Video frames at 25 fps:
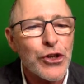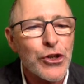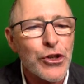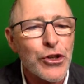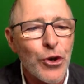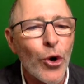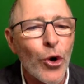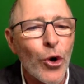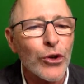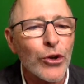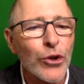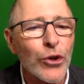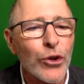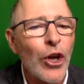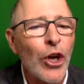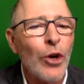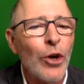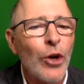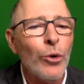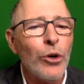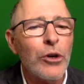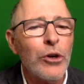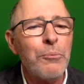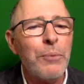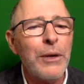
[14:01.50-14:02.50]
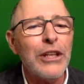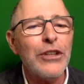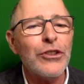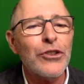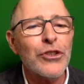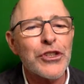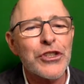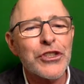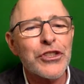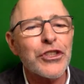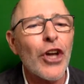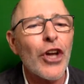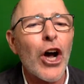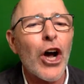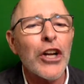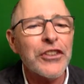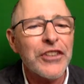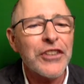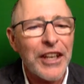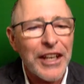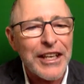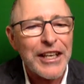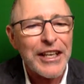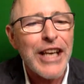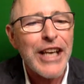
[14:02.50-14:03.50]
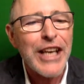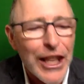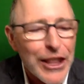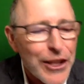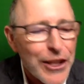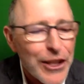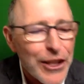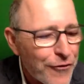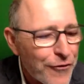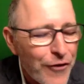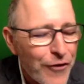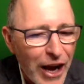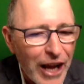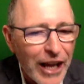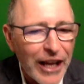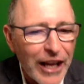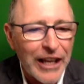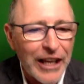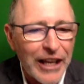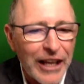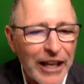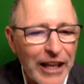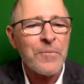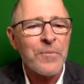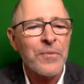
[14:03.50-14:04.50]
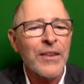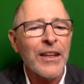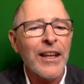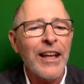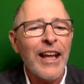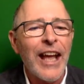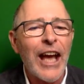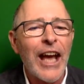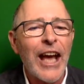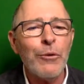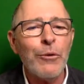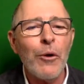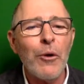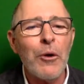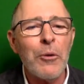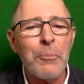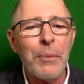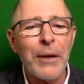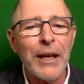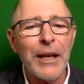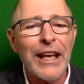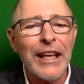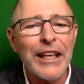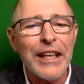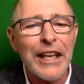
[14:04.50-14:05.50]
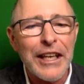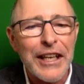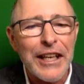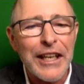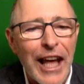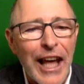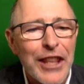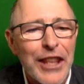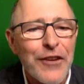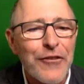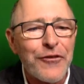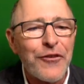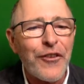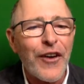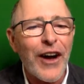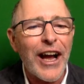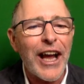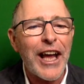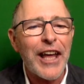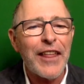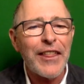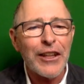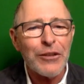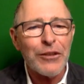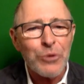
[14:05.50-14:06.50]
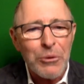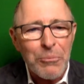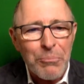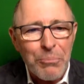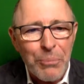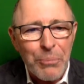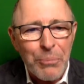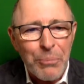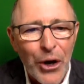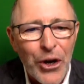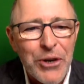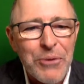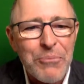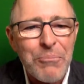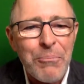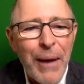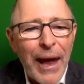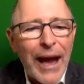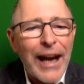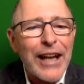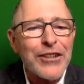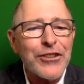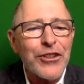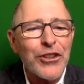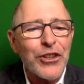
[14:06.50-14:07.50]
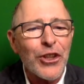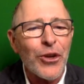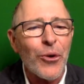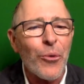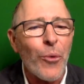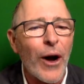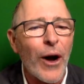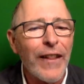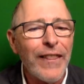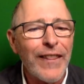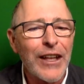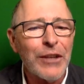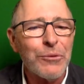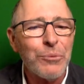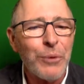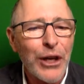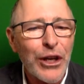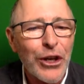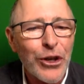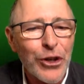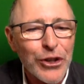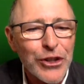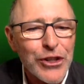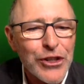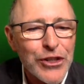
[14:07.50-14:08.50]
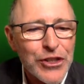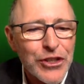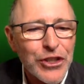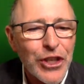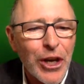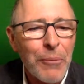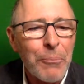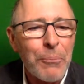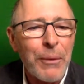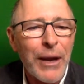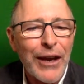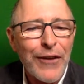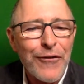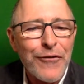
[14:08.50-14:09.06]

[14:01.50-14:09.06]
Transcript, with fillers: resort would be to start another fire and we would begin another fire that would burn back to the one that we couldn't stop.